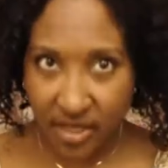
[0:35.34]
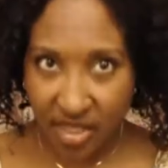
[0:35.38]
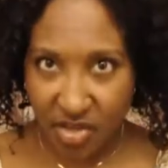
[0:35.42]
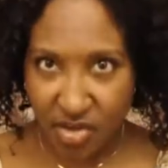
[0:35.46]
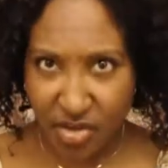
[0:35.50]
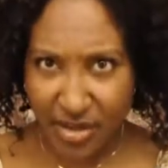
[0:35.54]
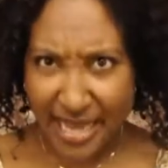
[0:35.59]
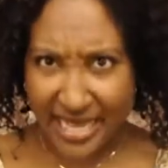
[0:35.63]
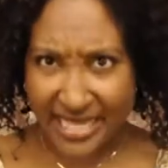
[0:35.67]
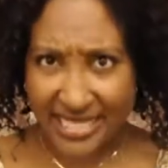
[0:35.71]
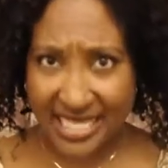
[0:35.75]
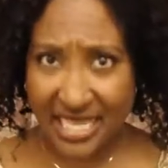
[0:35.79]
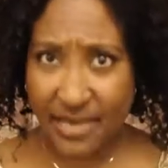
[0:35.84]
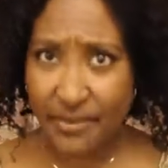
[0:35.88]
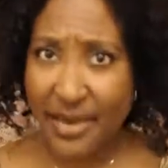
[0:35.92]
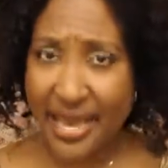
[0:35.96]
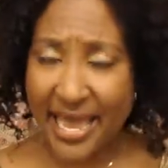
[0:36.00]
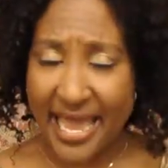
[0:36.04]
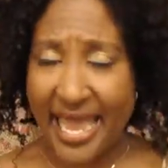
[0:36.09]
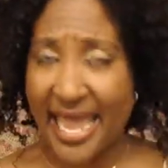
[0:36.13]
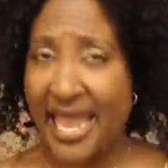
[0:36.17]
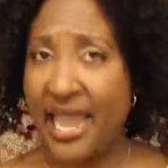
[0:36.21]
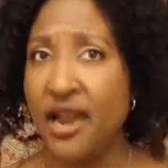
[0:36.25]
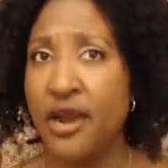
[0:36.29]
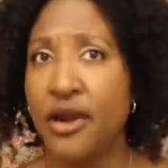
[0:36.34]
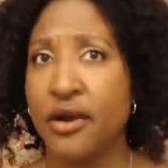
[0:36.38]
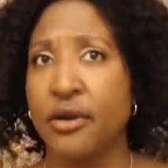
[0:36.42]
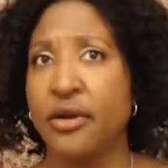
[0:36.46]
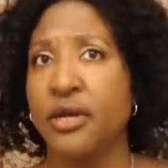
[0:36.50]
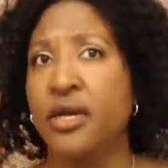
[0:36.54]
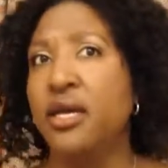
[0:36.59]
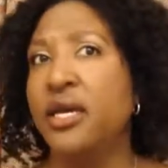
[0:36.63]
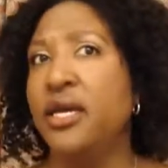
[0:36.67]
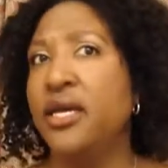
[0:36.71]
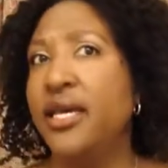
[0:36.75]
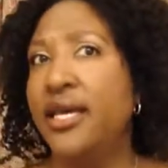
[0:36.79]
You guys see my hair?
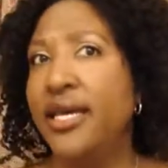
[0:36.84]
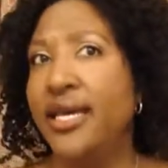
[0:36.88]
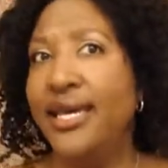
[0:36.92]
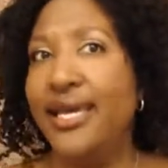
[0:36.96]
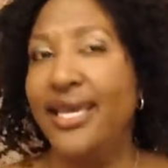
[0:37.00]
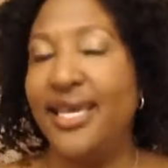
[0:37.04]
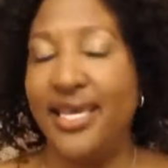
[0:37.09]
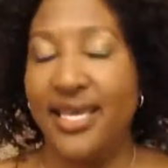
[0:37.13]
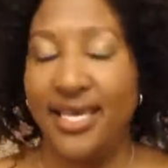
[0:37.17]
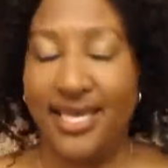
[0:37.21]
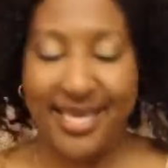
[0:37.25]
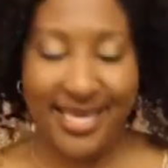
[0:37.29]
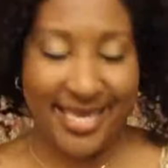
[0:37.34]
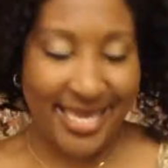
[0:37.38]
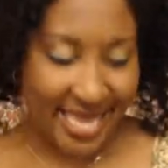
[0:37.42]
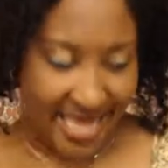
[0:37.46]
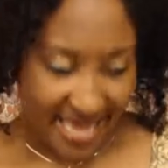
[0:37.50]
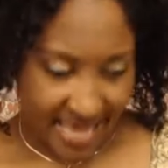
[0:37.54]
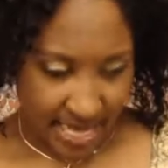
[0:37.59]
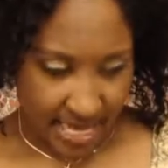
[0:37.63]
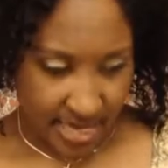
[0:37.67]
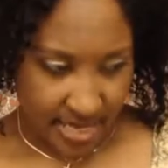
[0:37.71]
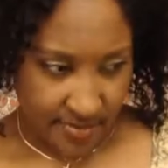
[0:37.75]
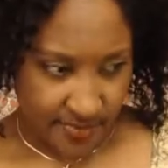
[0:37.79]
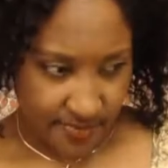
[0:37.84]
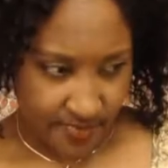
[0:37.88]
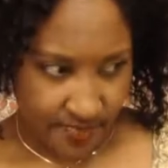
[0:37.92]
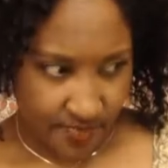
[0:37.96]
Yeah.